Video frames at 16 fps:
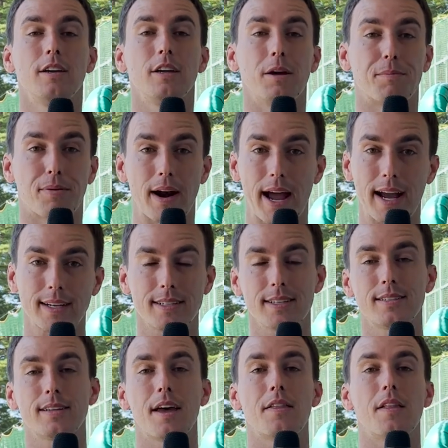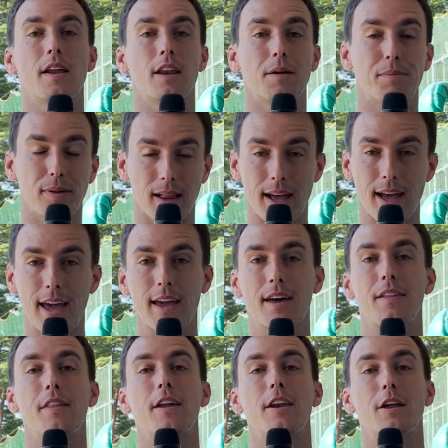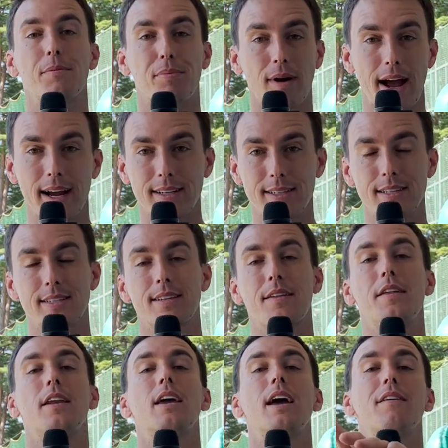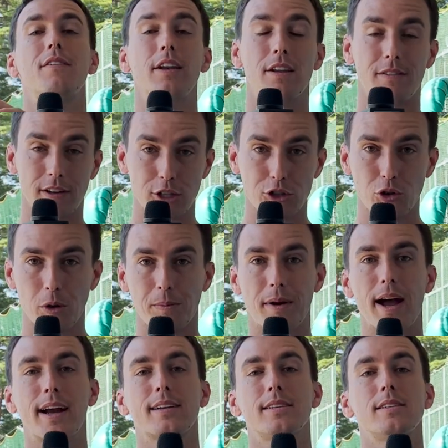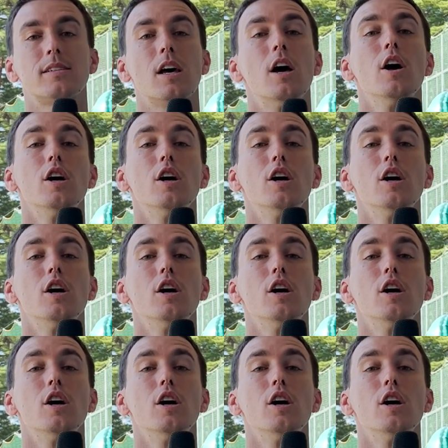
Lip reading: you practice and then you play and then you practice and then you have individual practice.